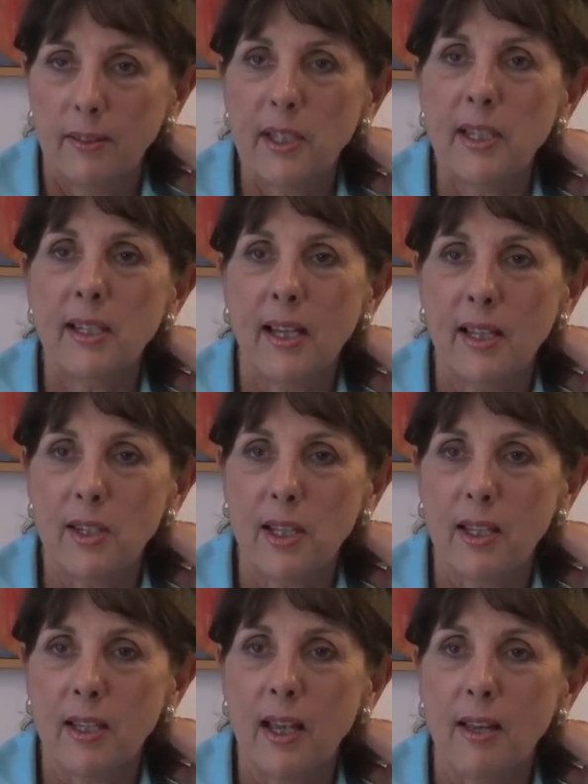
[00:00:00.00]

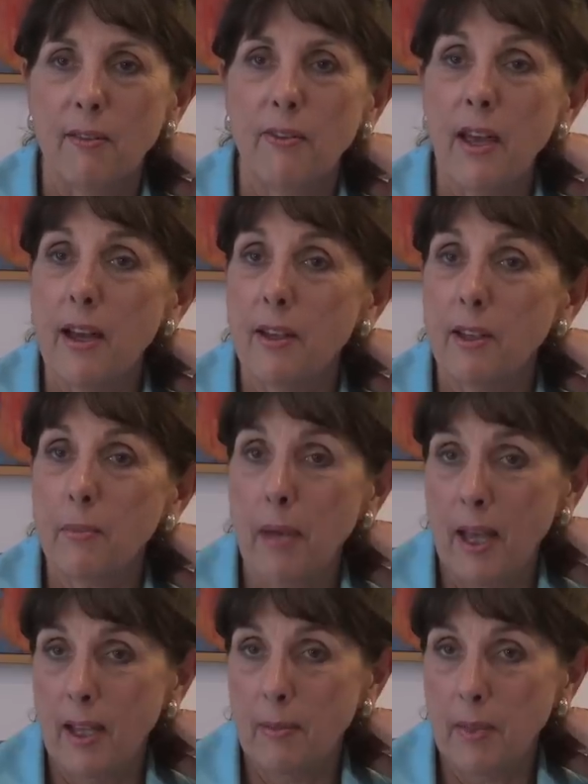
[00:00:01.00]
teenager had found the
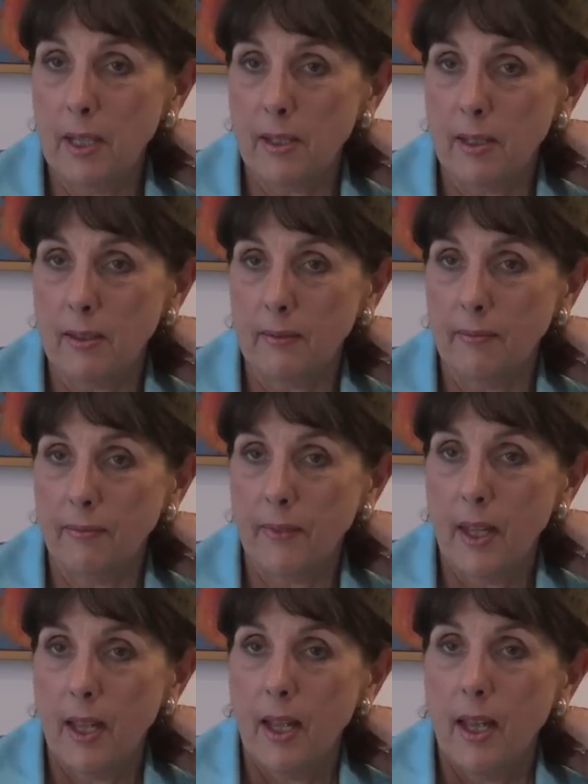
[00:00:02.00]
pain medicine.
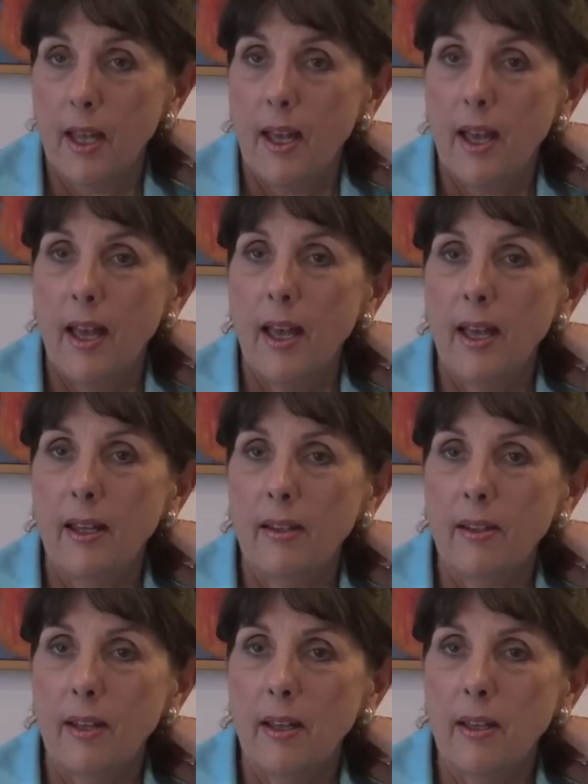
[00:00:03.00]

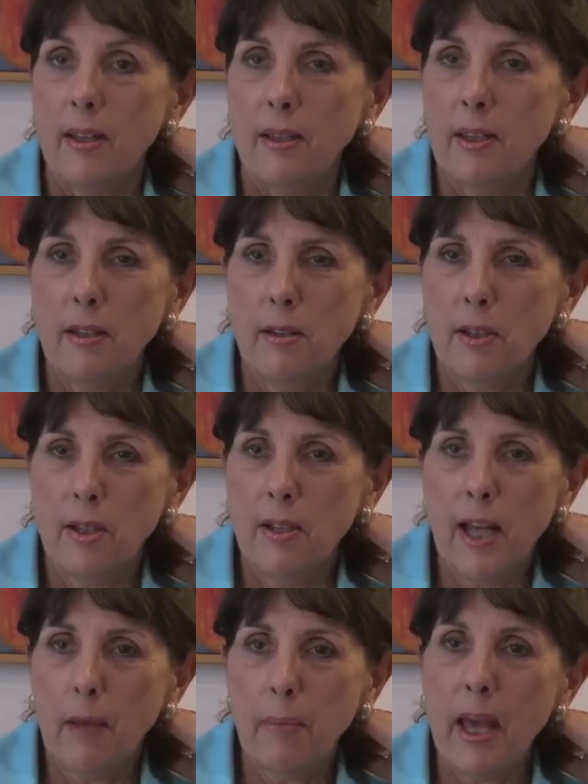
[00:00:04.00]
And it didn't
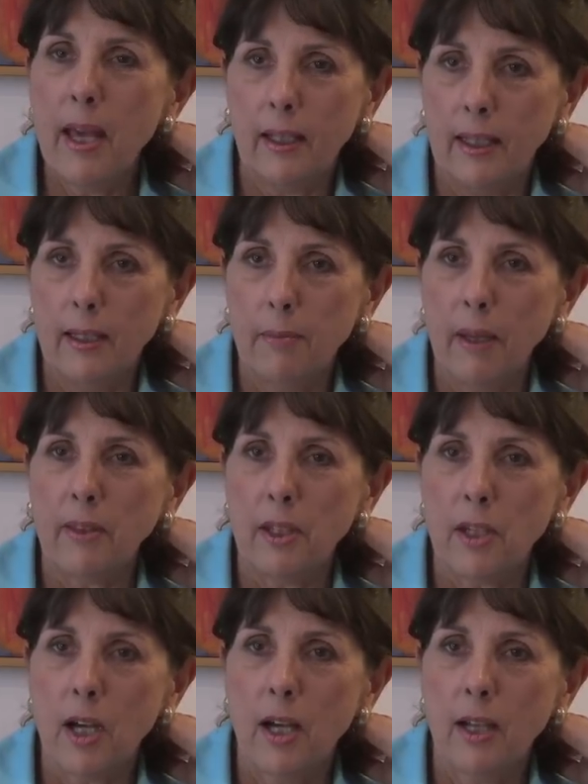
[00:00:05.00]
turn out badly, but the
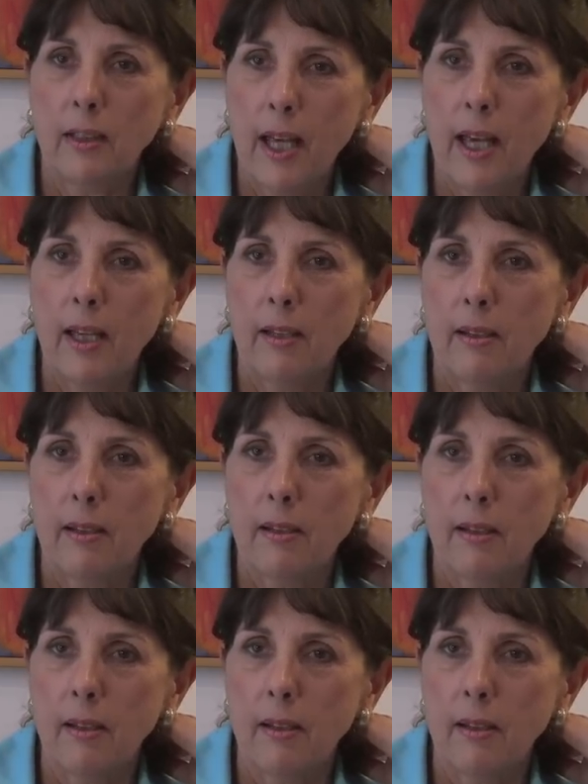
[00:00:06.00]
child had